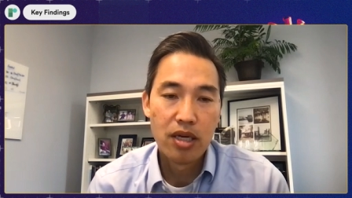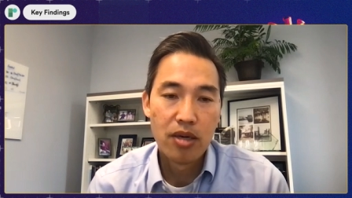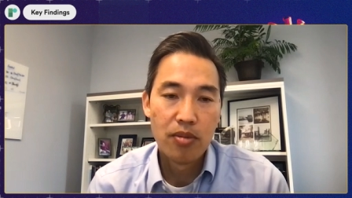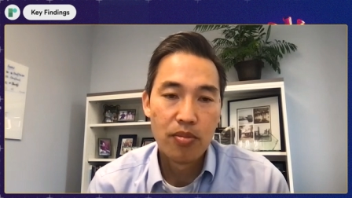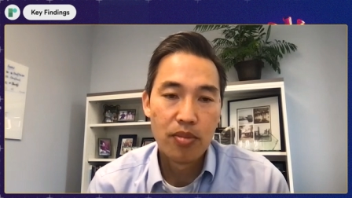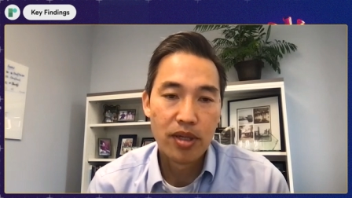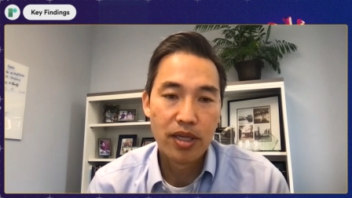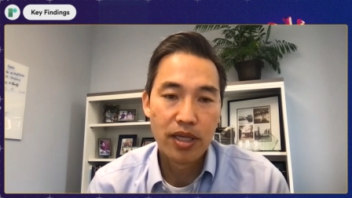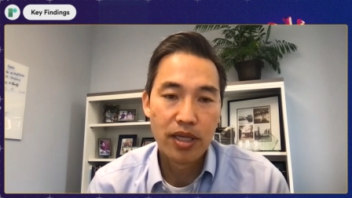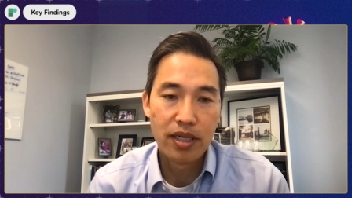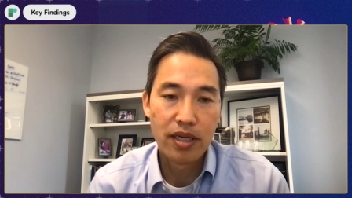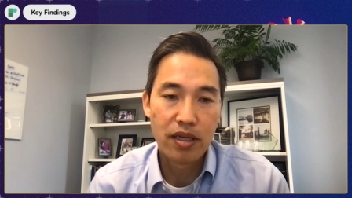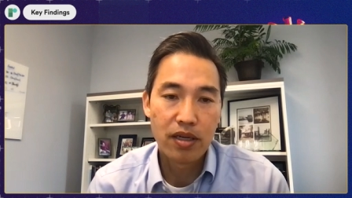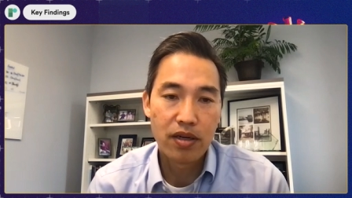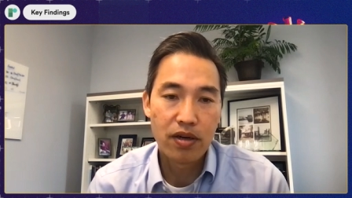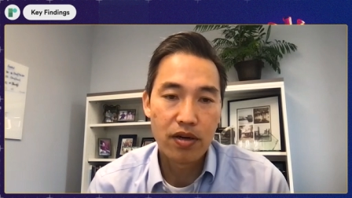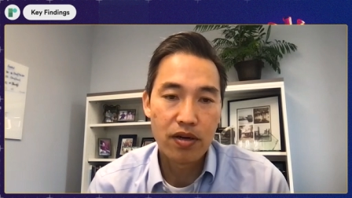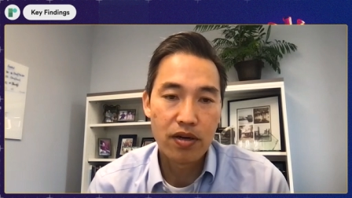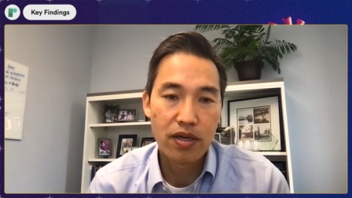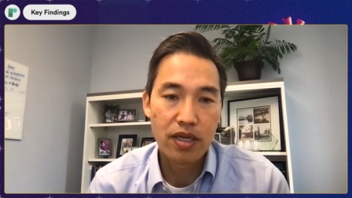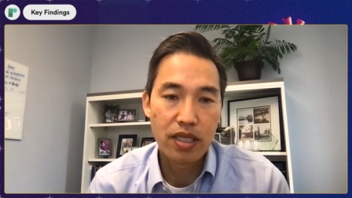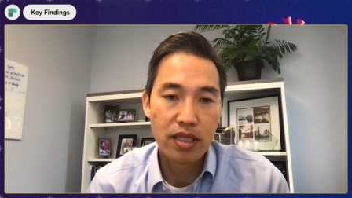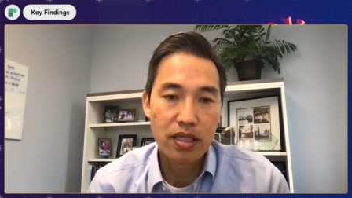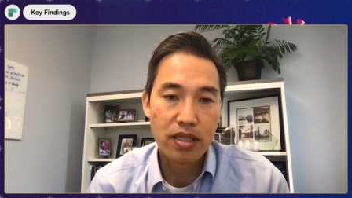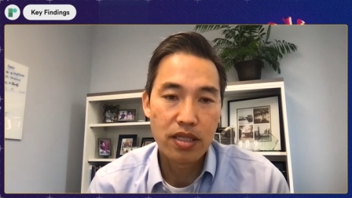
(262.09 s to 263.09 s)
but it
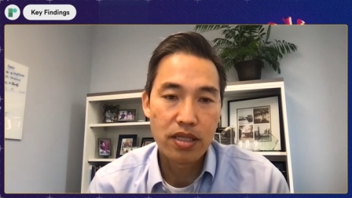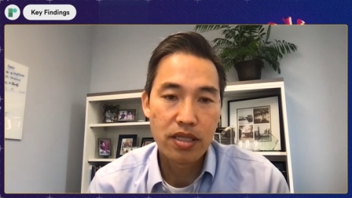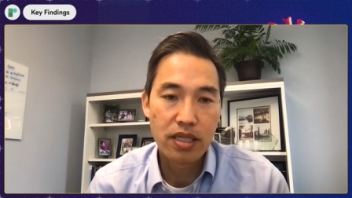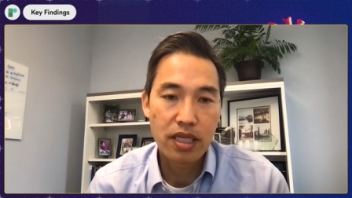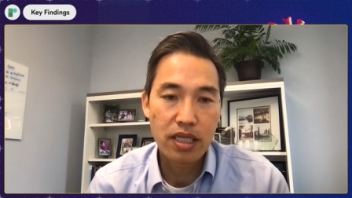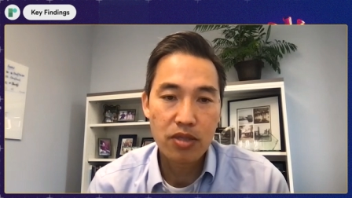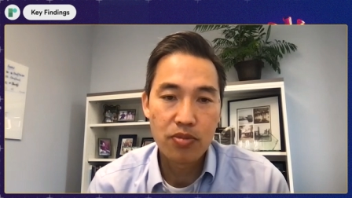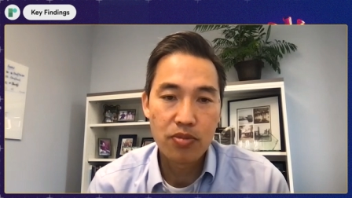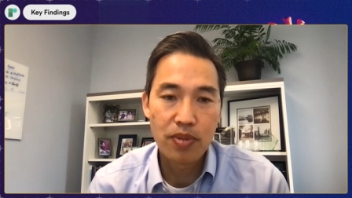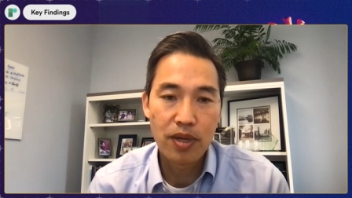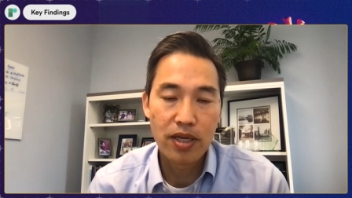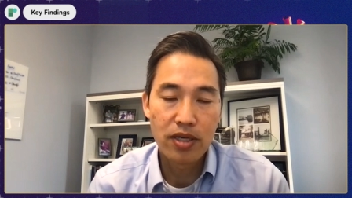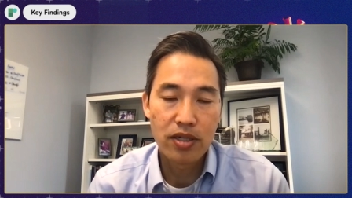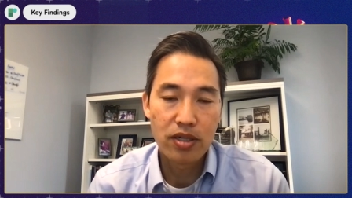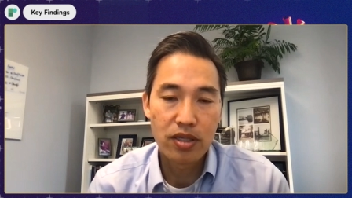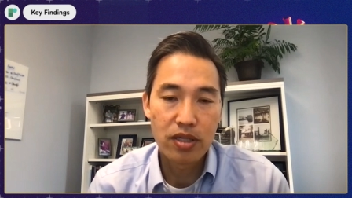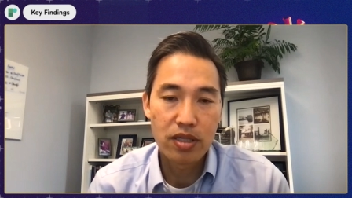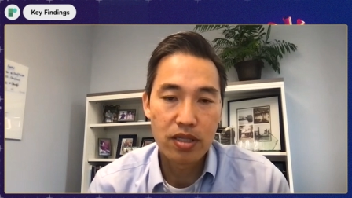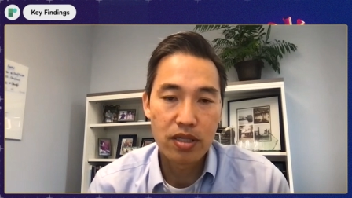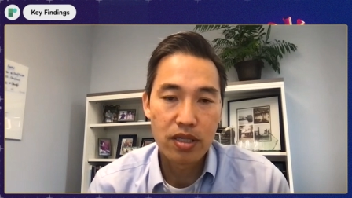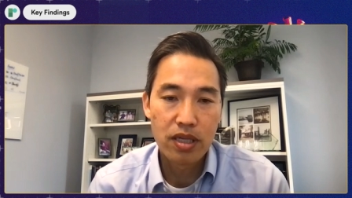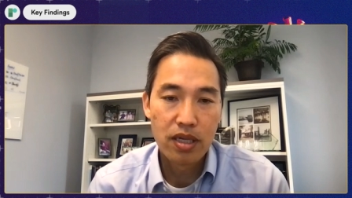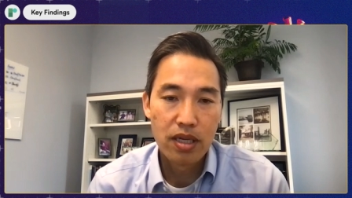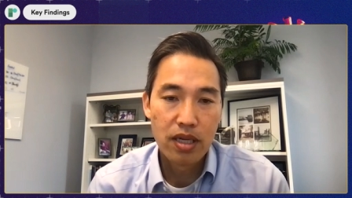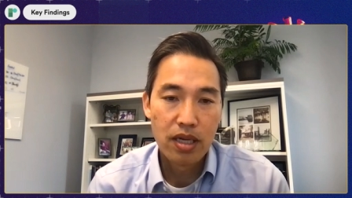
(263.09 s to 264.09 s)
occurred in six
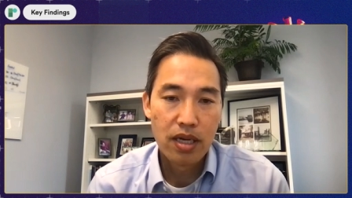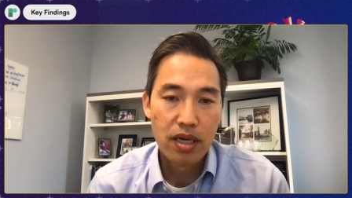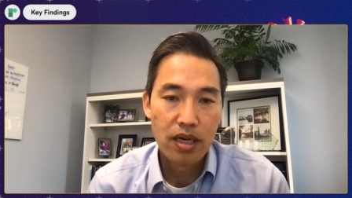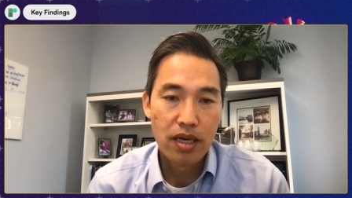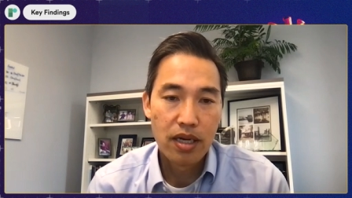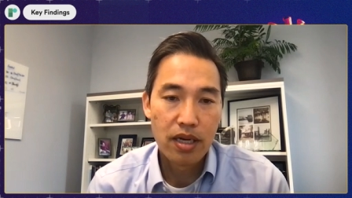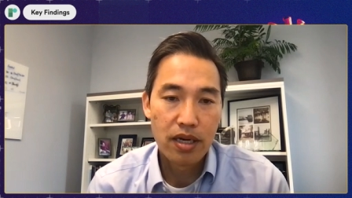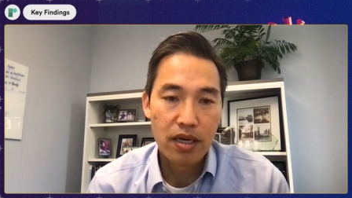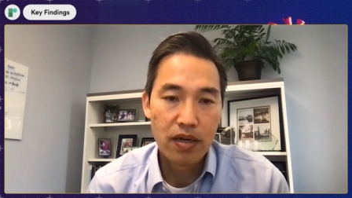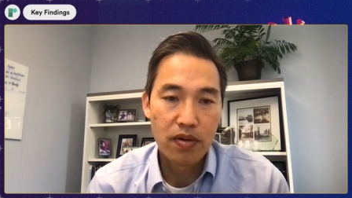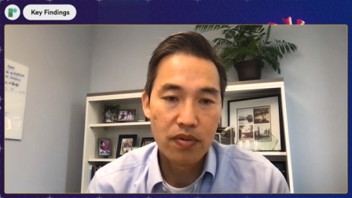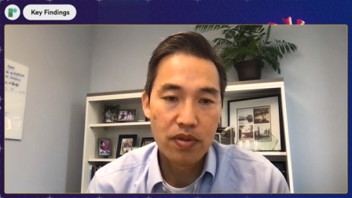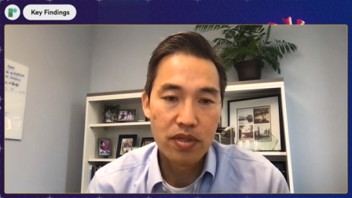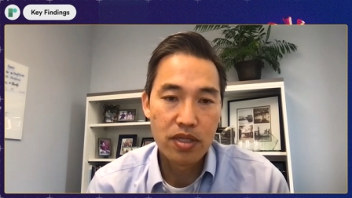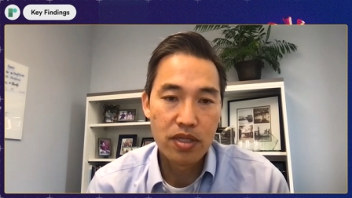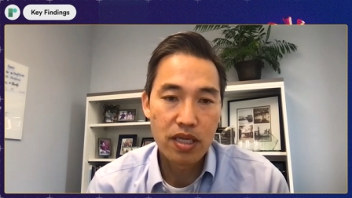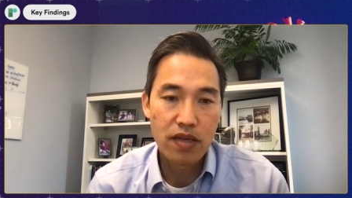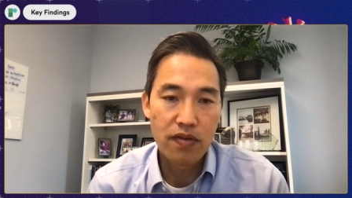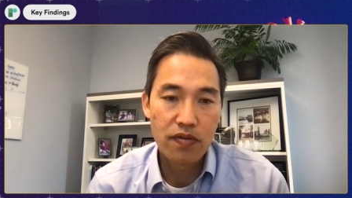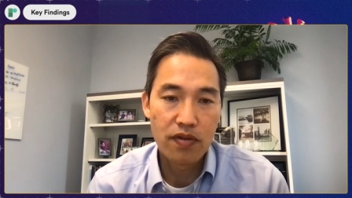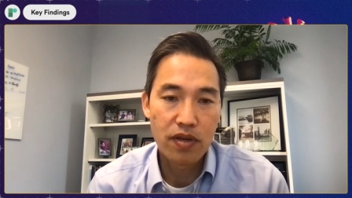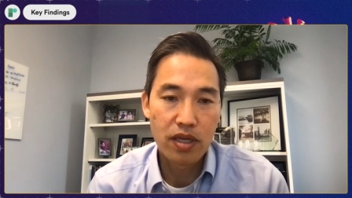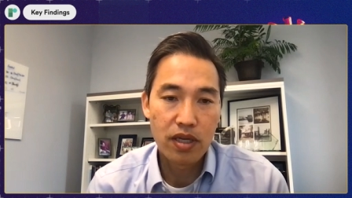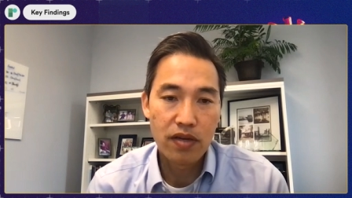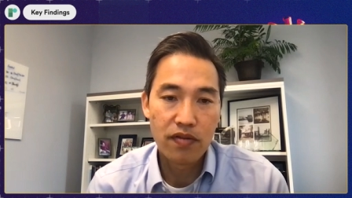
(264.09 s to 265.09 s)
patients uh,
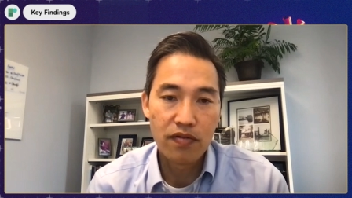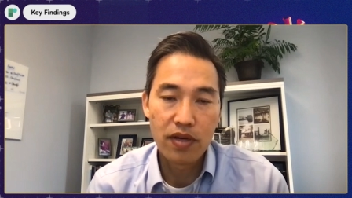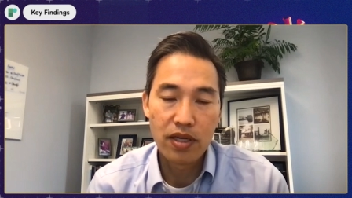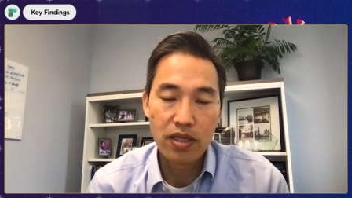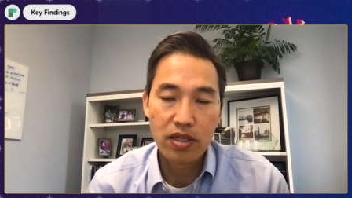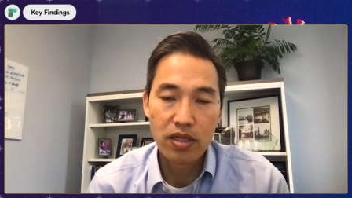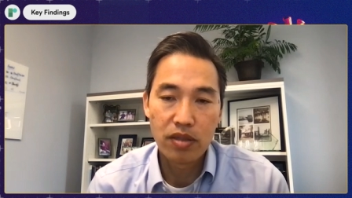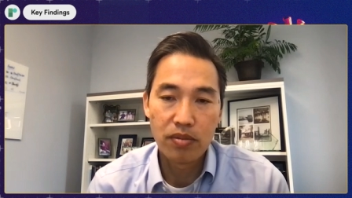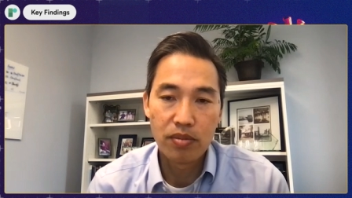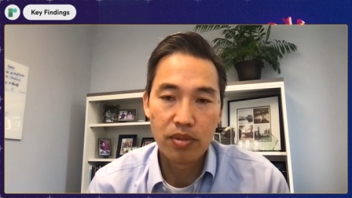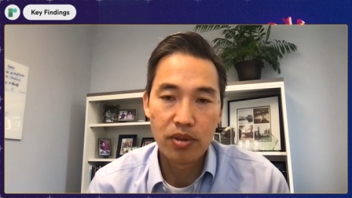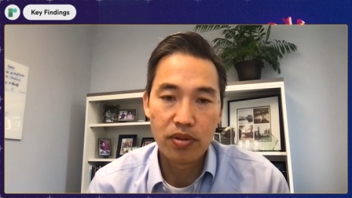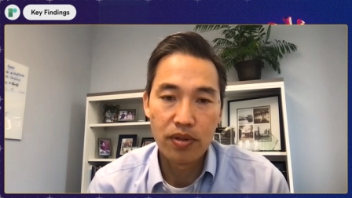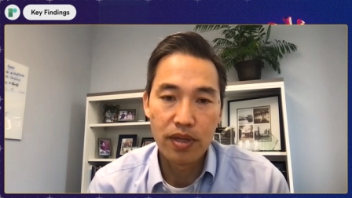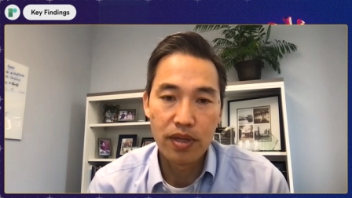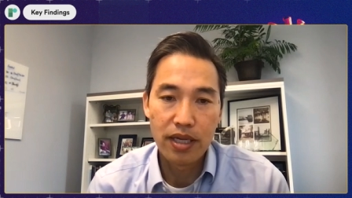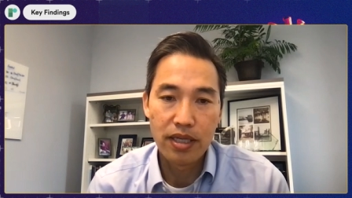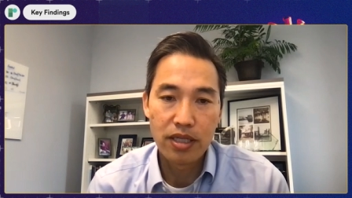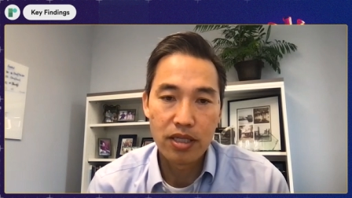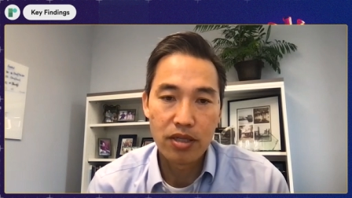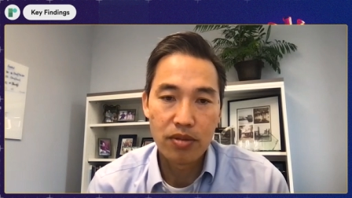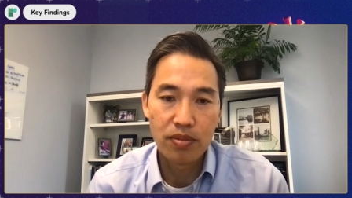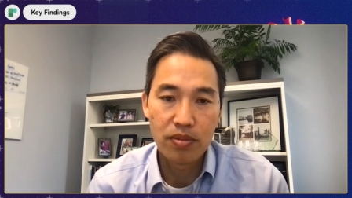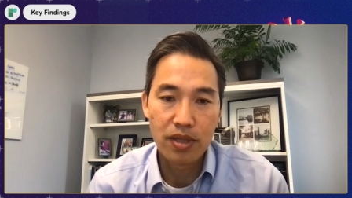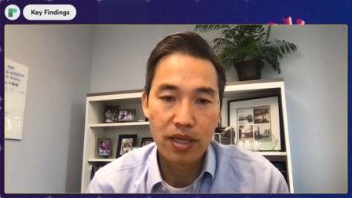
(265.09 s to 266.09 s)
receiving conventional balloon
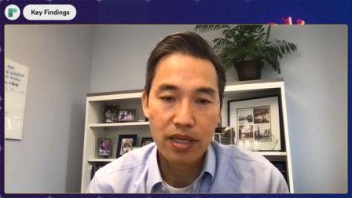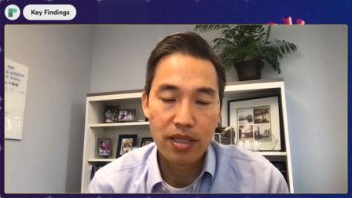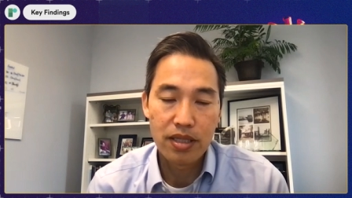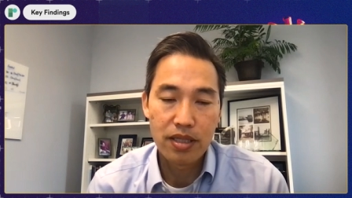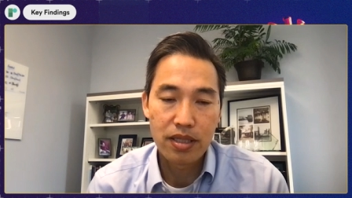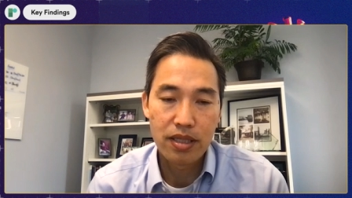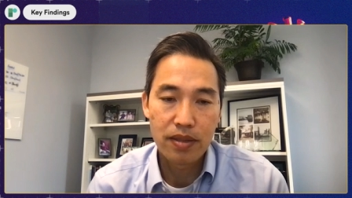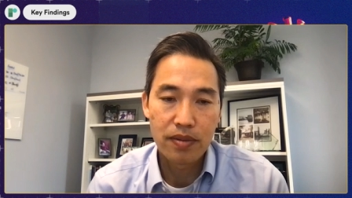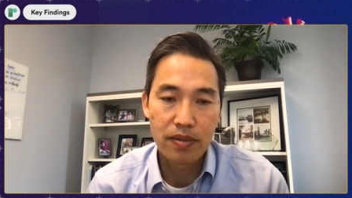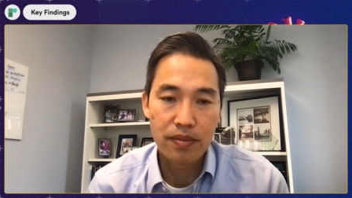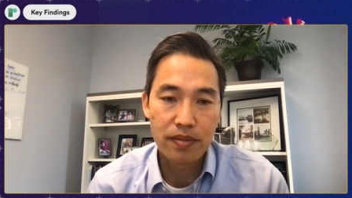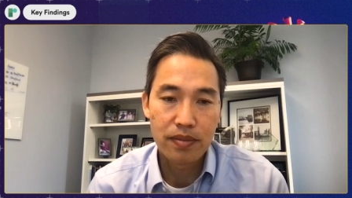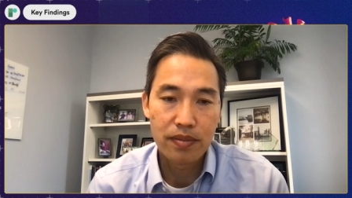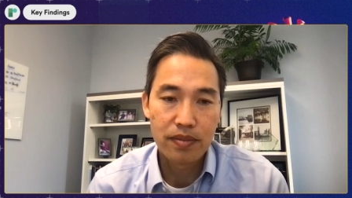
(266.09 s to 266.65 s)
angioplasty.